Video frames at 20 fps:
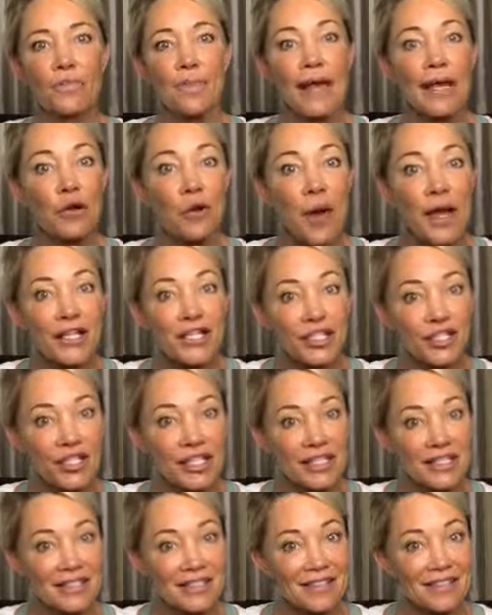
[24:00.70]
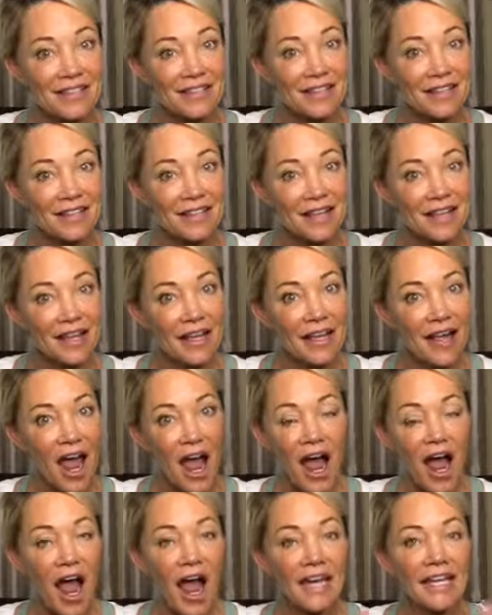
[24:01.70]
my questions.
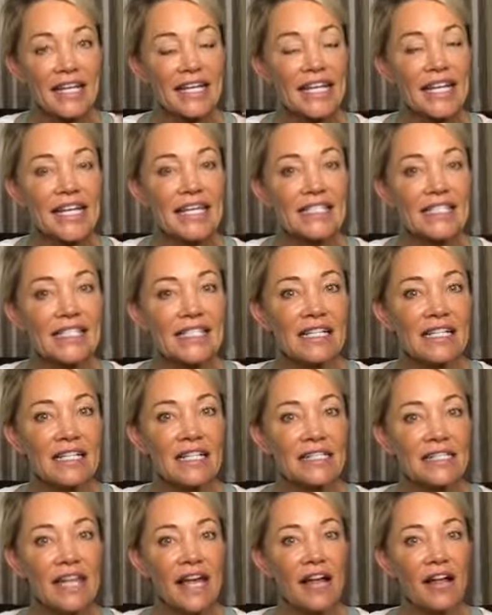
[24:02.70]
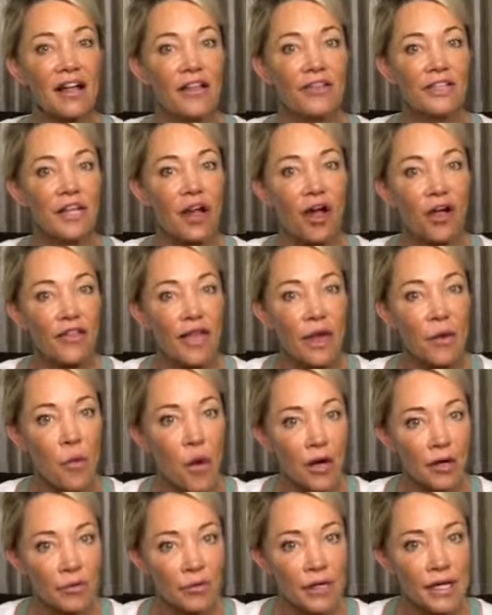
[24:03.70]
I can instantly tell that all they
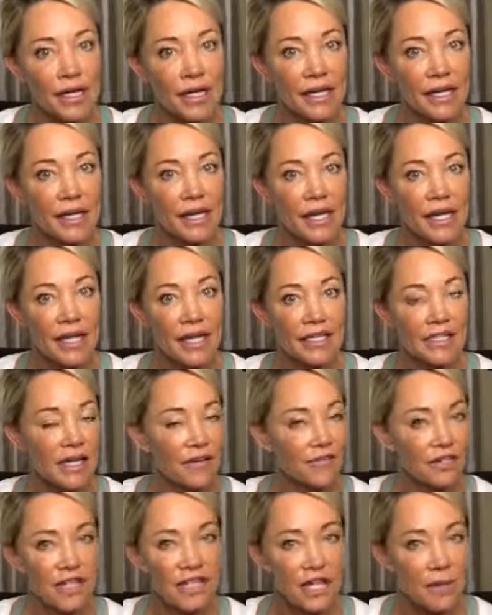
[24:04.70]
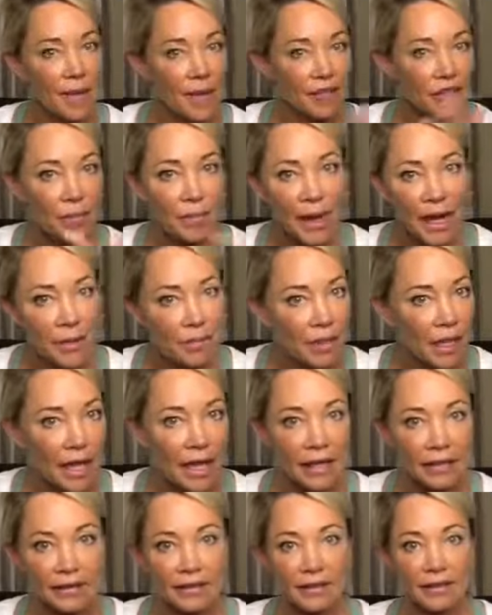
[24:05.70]
want to read is everything about the pay
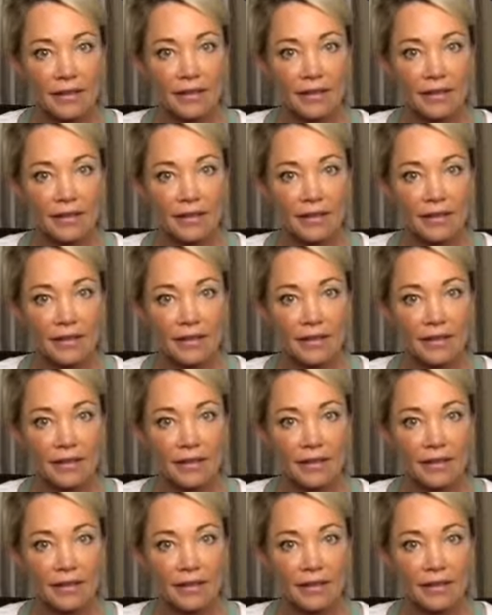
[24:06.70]
plan.